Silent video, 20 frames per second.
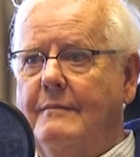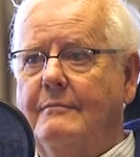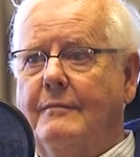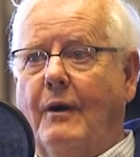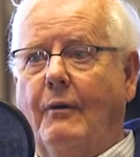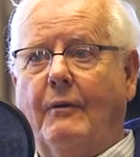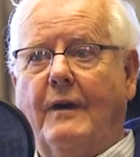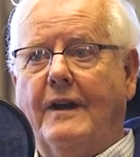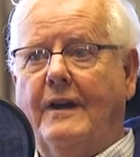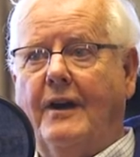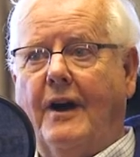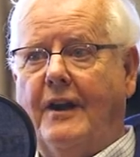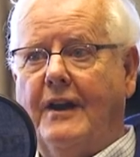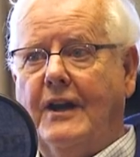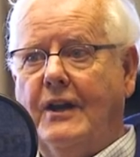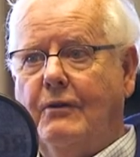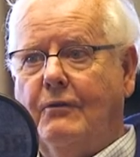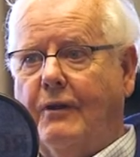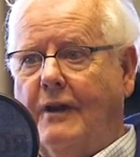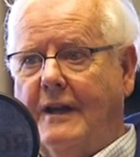but we're not
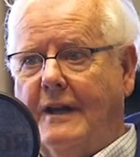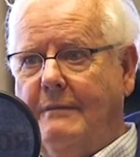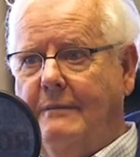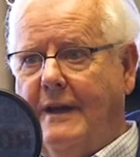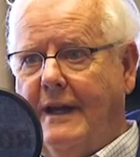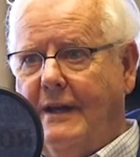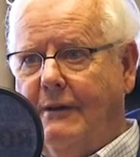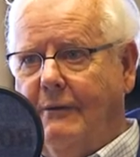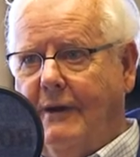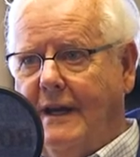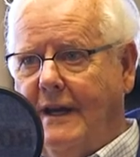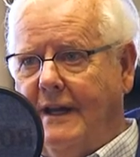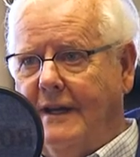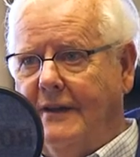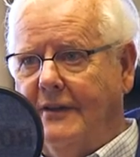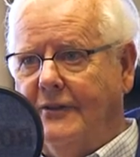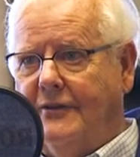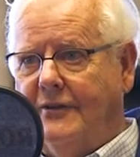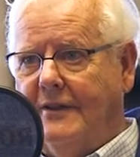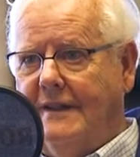equal in many
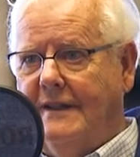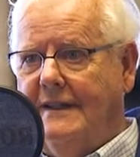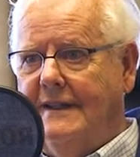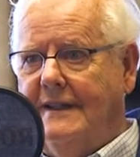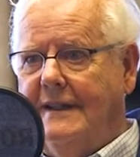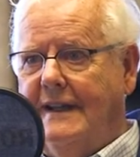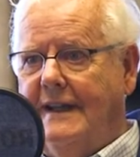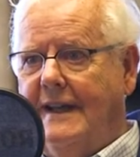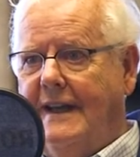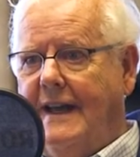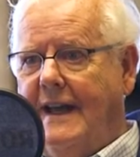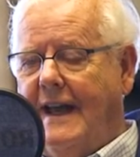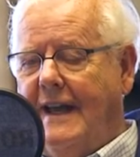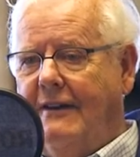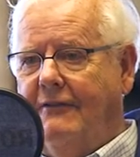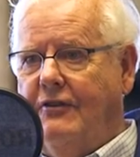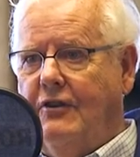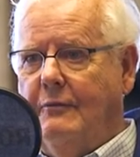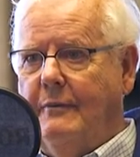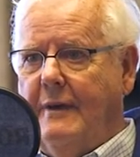ways.
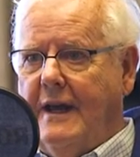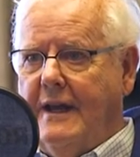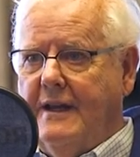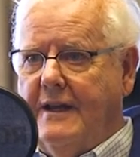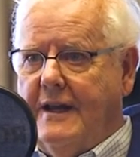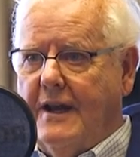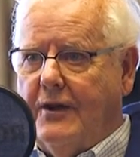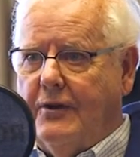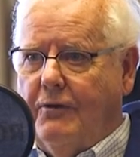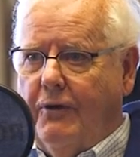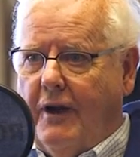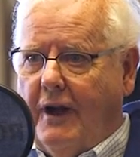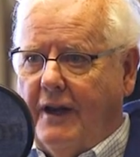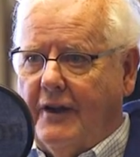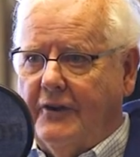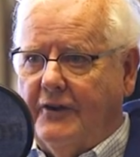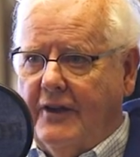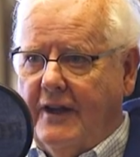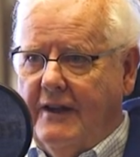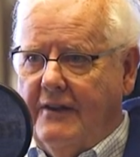And if you make
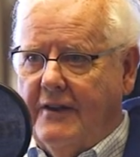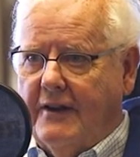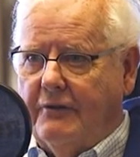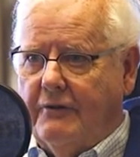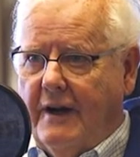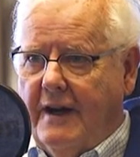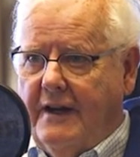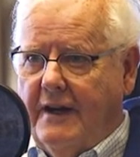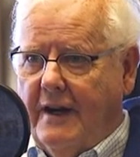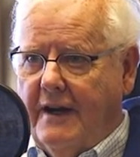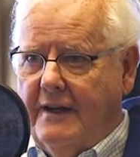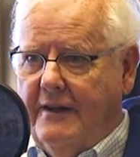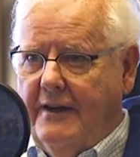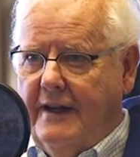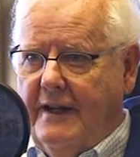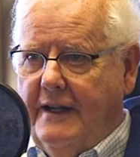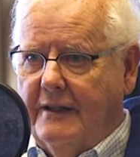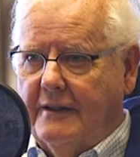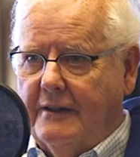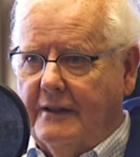equality the great
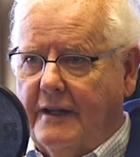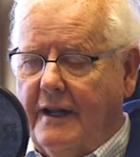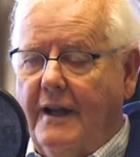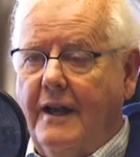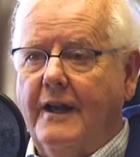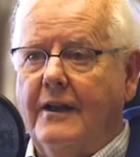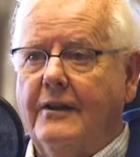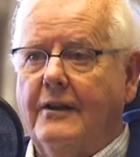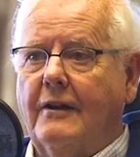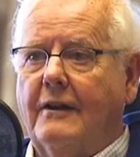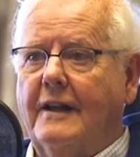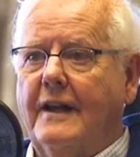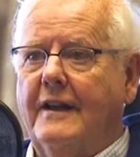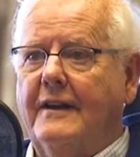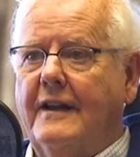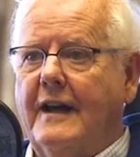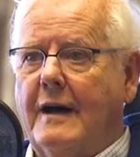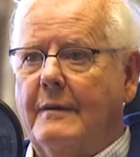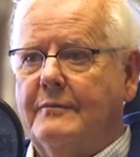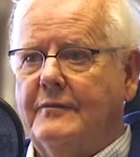ideal, you'll
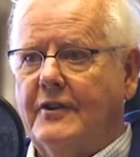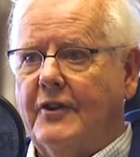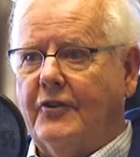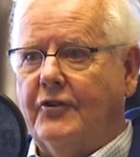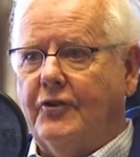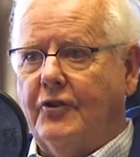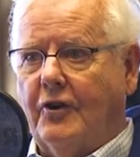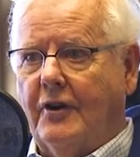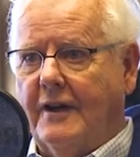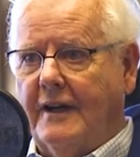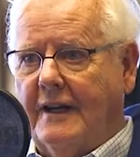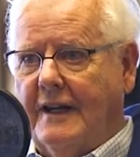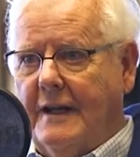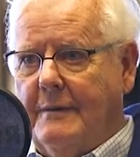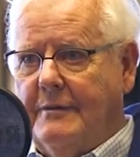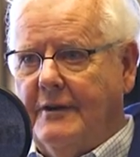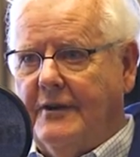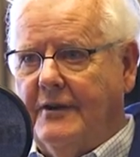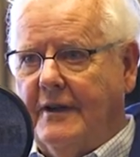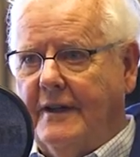end up destroying
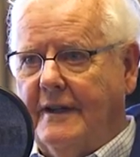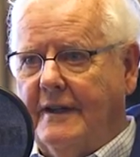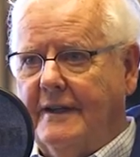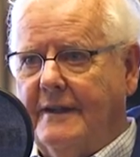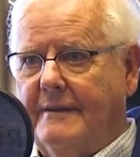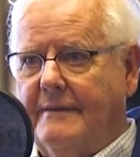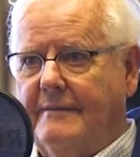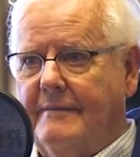liberty.